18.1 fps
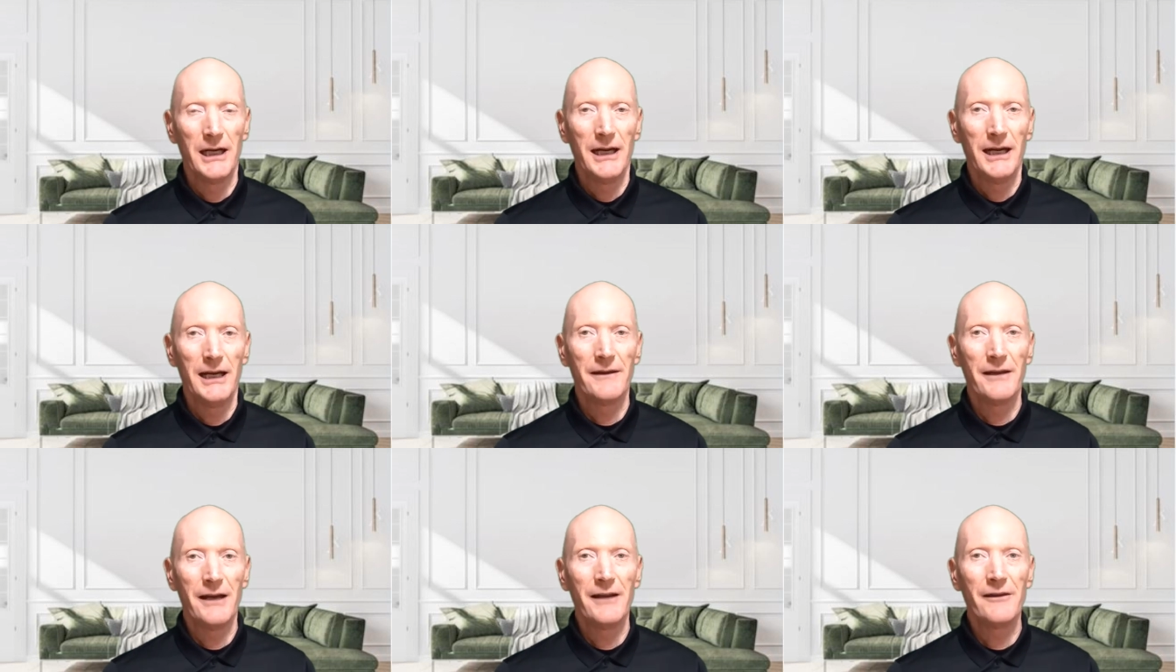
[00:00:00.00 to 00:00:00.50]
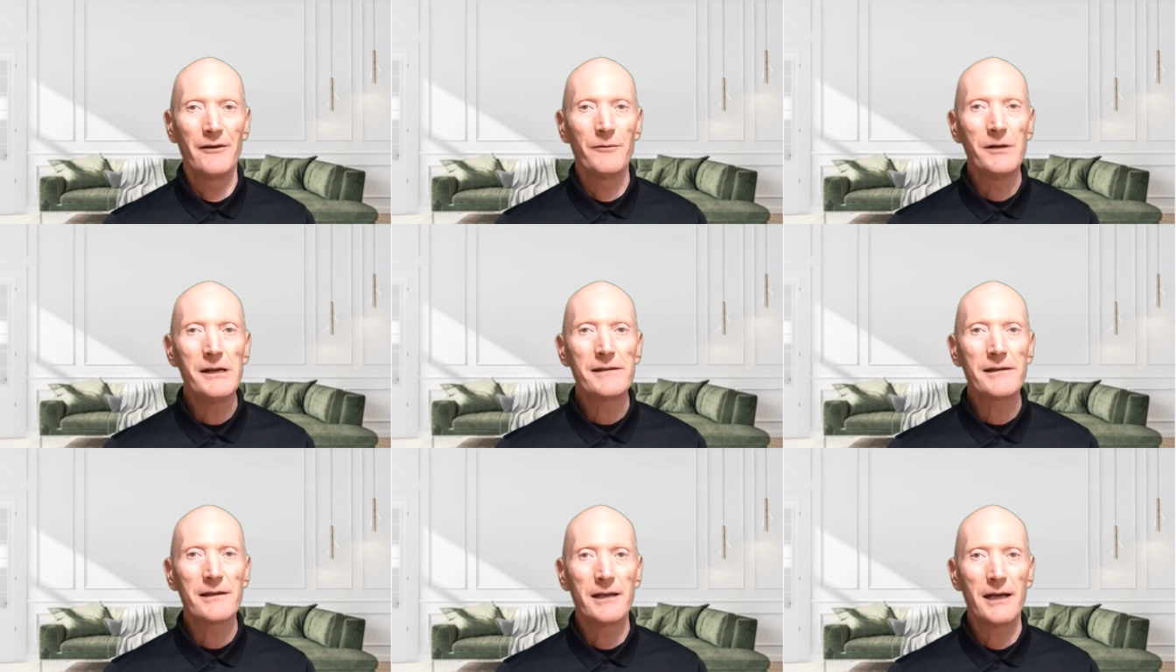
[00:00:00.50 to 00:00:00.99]
And the
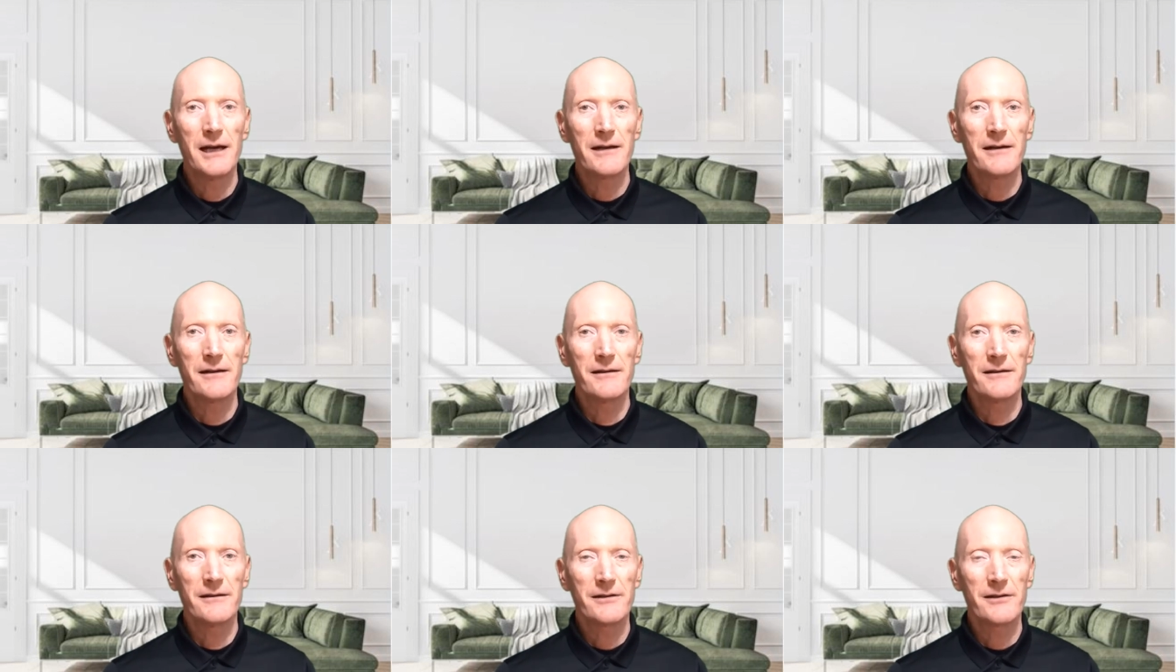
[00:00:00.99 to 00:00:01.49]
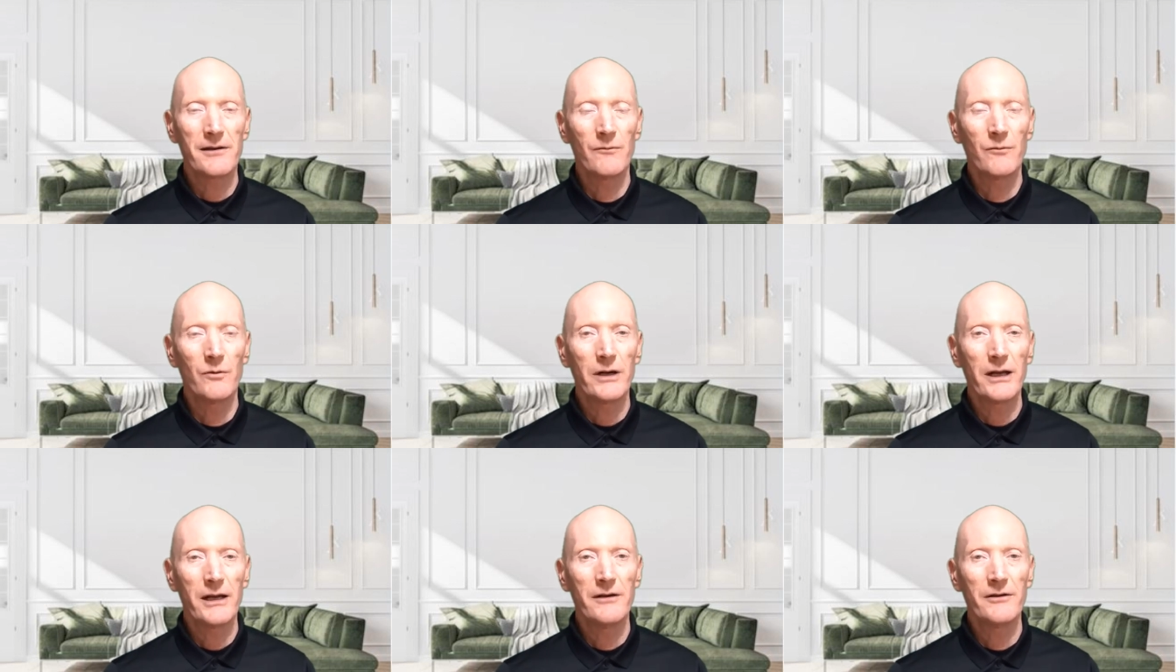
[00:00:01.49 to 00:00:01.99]
reason that is,
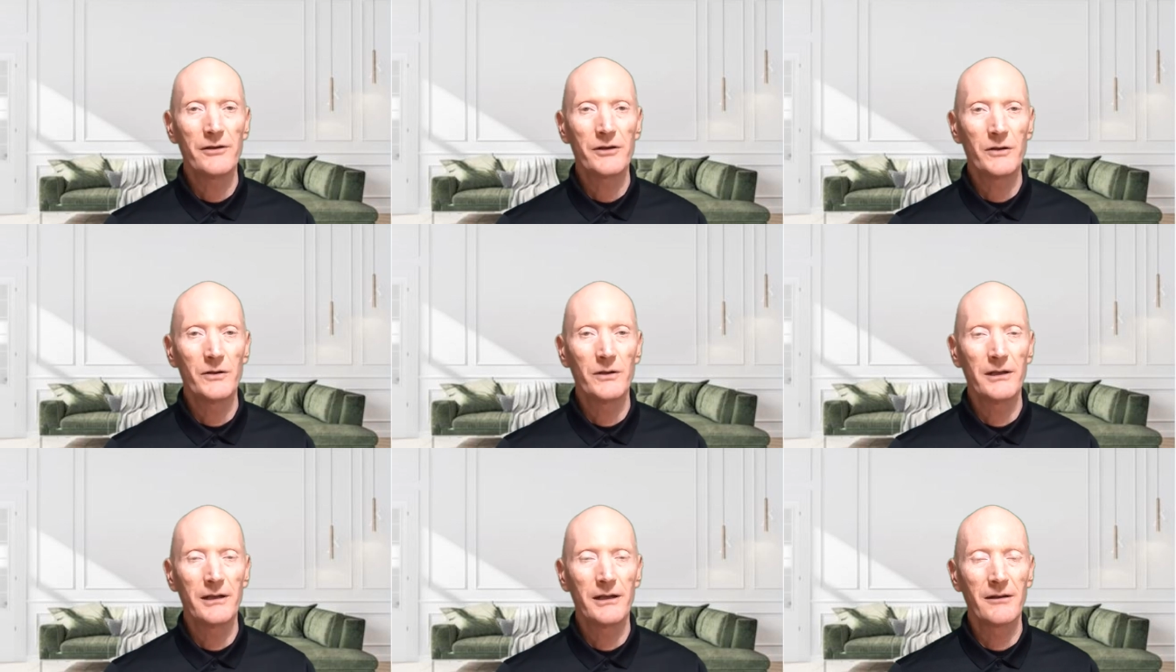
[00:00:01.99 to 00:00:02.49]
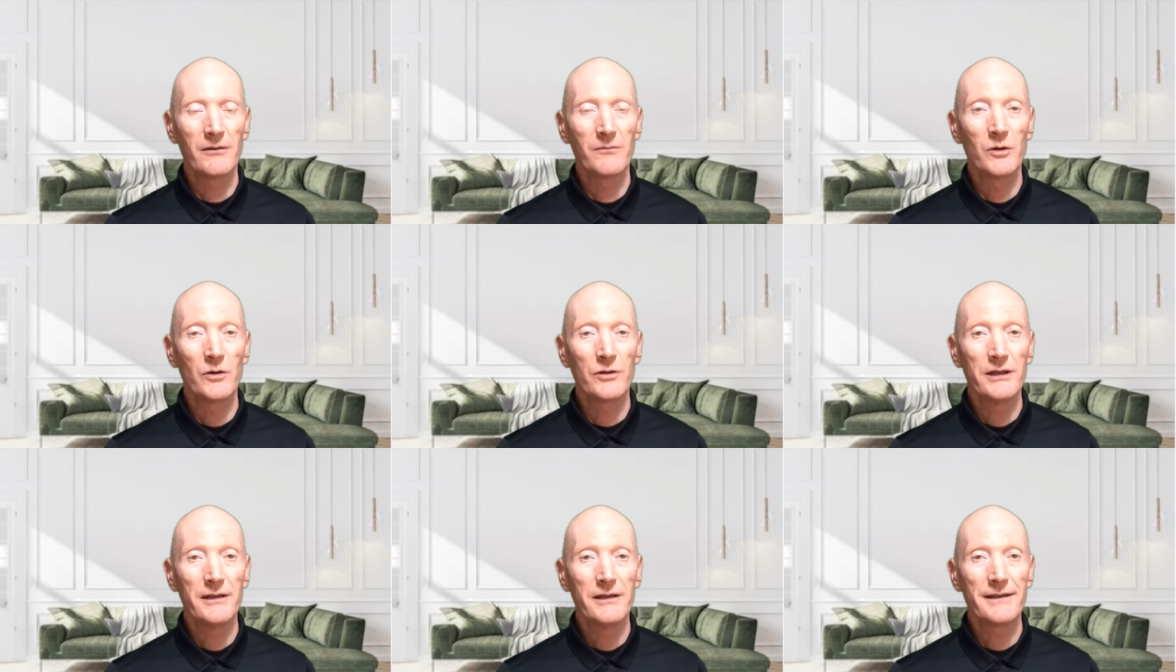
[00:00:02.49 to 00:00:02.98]
we'll get into it in a little
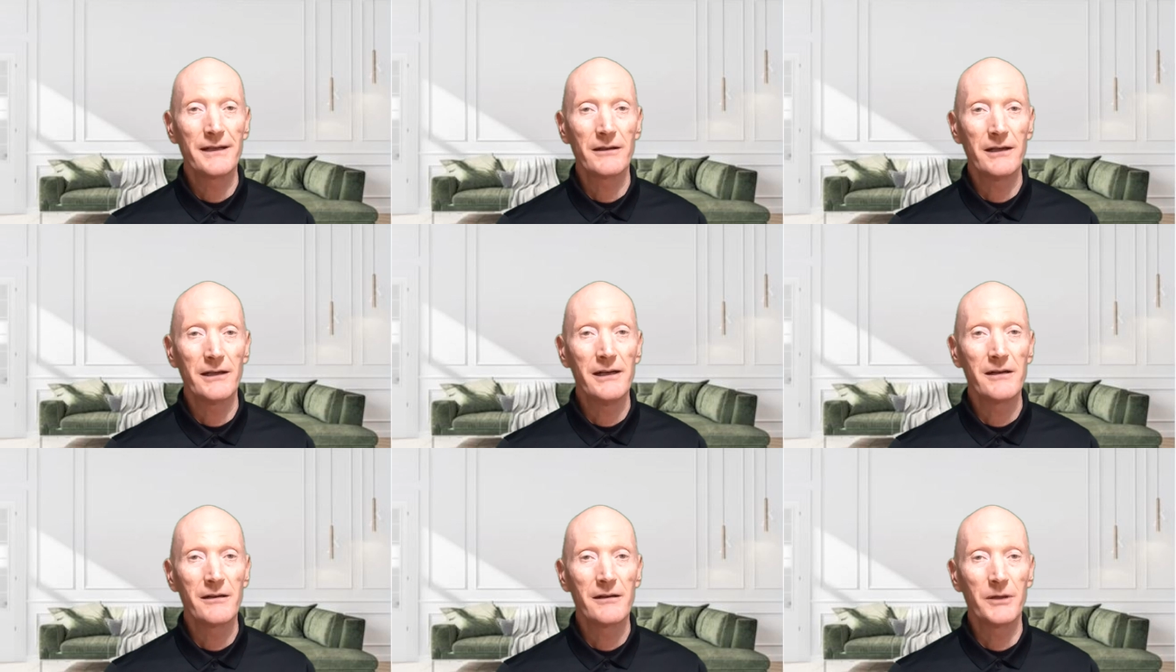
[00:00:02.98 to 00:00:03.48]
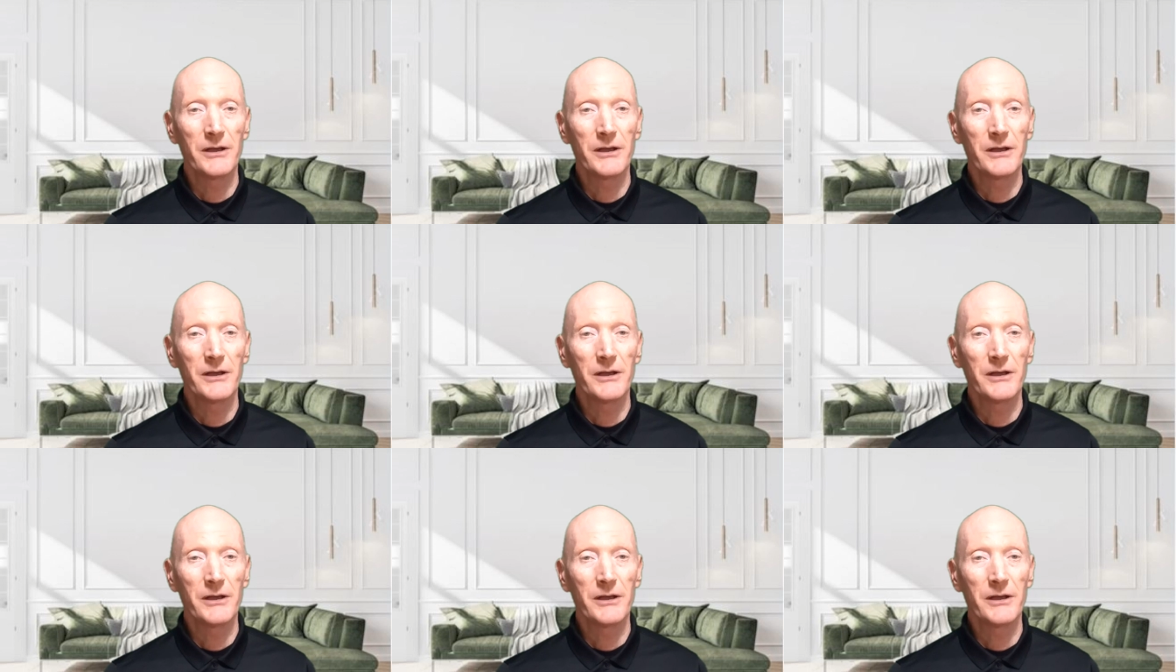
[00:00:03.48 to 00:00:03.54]
more detail later,